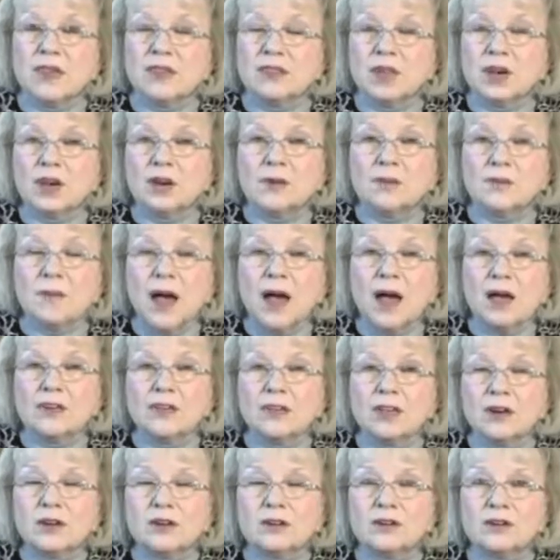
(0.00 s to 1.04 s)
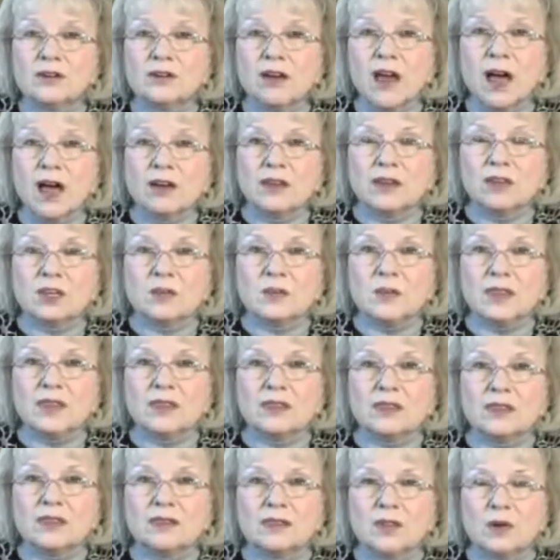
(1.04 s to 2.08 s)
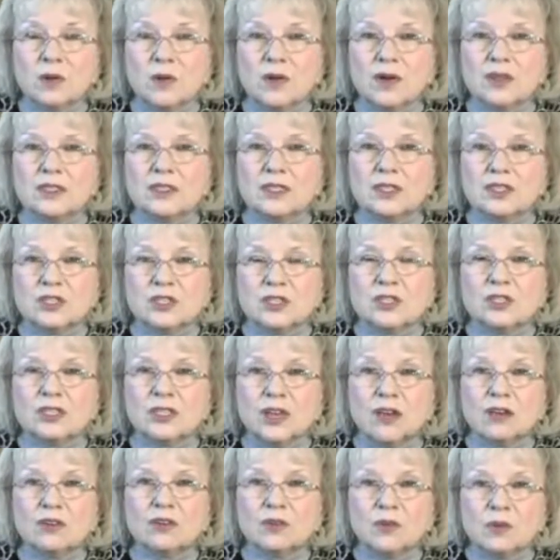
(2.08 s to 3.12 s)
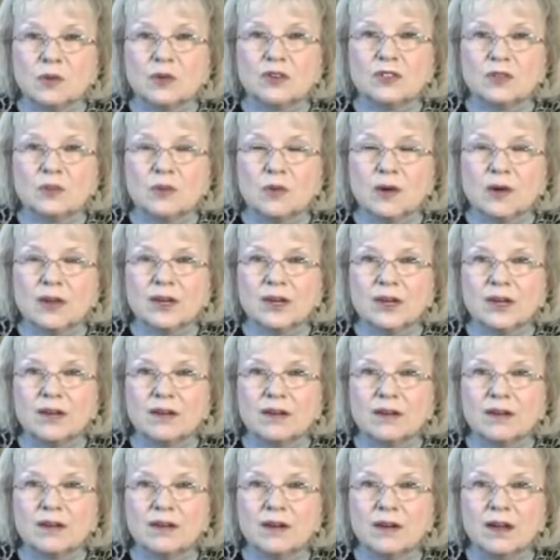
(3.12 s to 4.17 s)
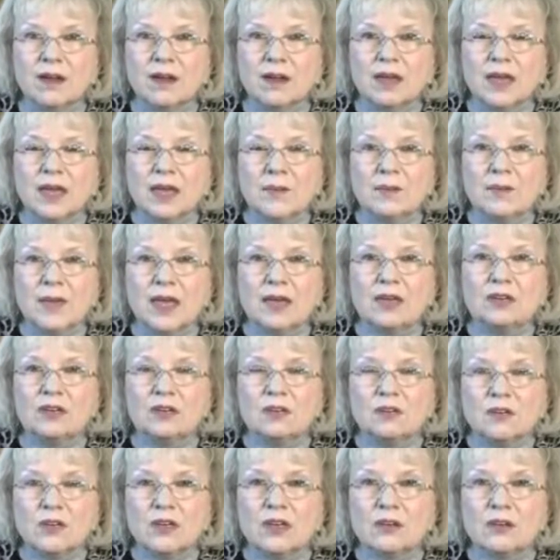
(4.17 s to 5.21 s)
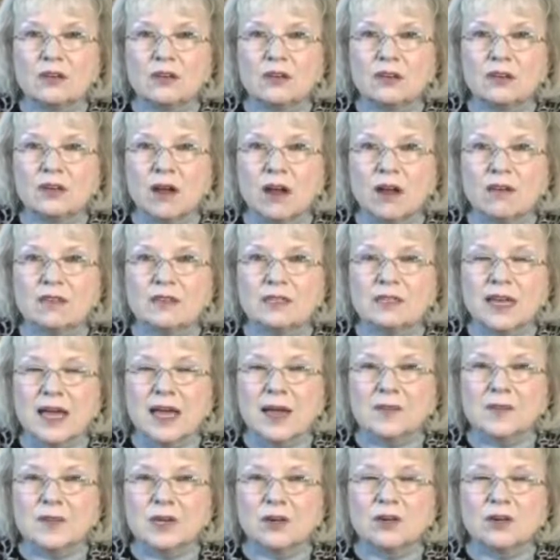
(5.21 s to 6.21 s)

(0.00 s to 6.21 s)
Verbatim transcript: They're not, they're not going to be the ones that just tell you what you want to hear and make you feel good all the time.